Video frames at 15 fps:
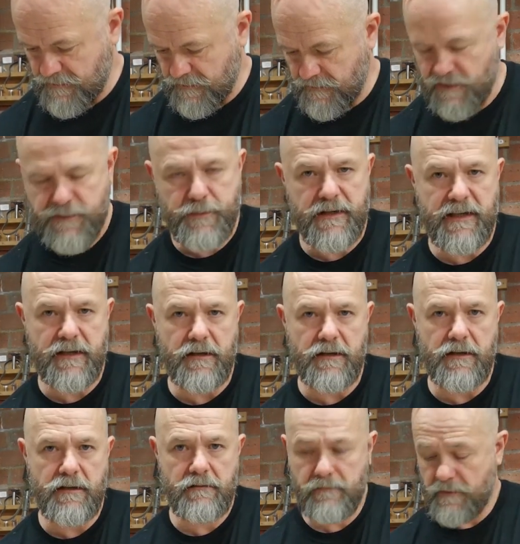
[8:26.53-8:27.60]
you know, it's pretty
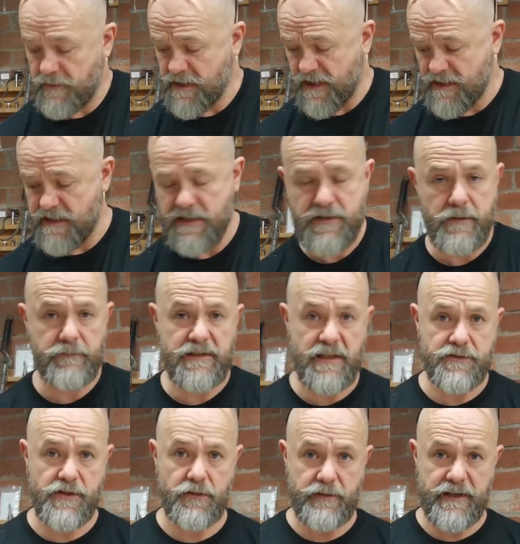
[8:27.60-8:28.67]
good. There's actually some
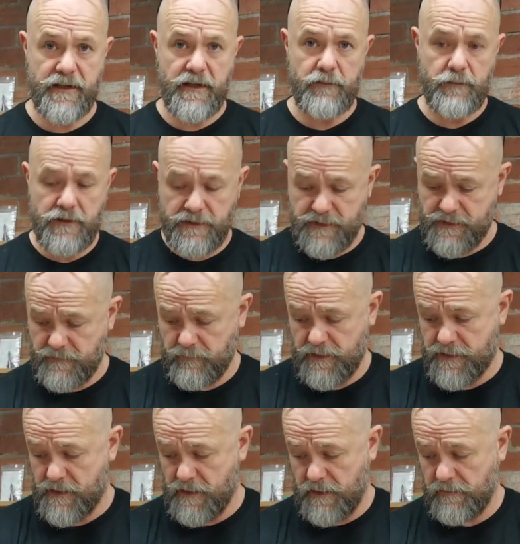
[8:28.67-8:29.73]
digital readout ones
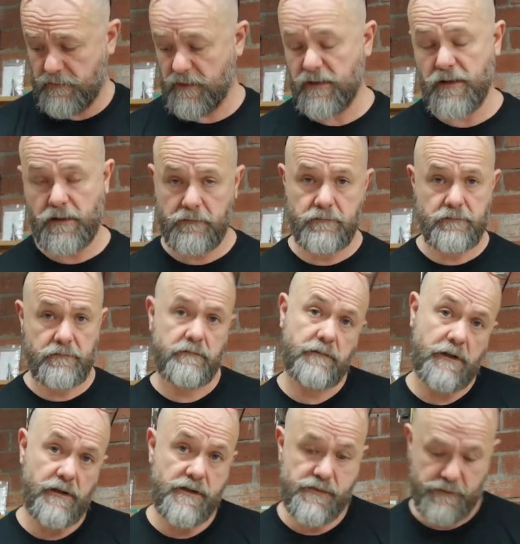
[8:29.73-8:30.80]
which are, you know,
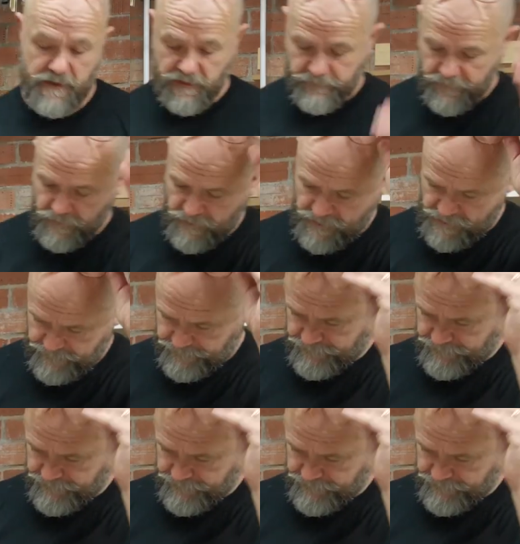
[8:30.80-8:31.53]
good as well, of course.